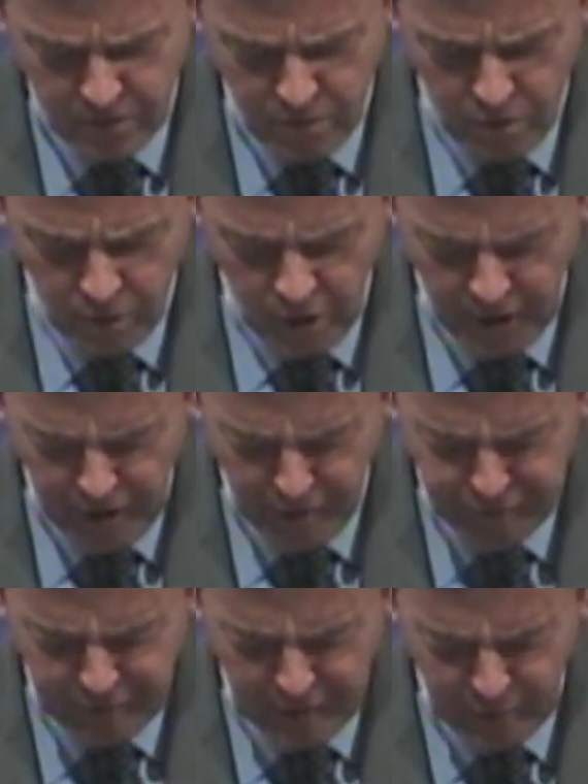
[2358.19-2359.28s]
O oh God, our
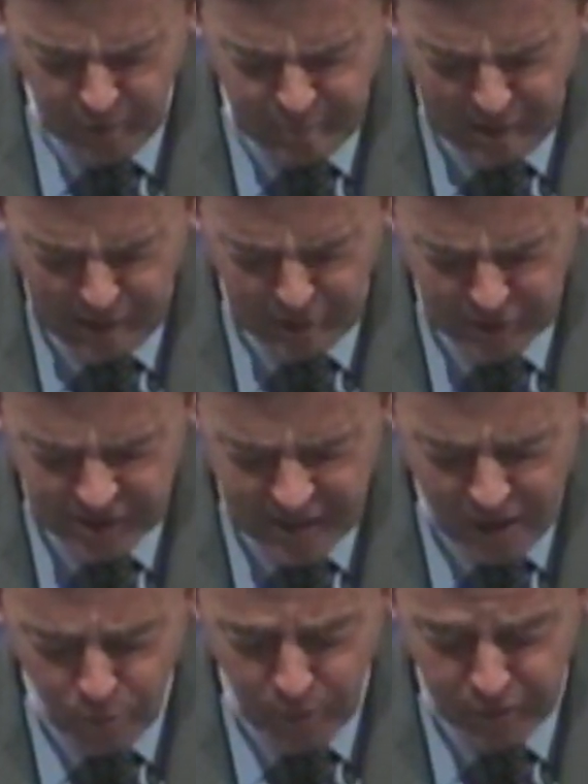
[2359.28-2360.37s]
Father, part us
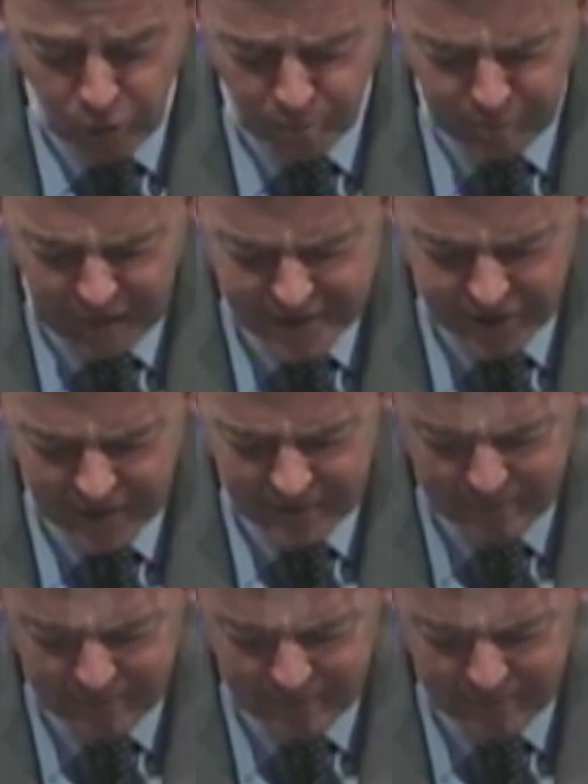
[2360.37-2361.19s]
now with your blessing.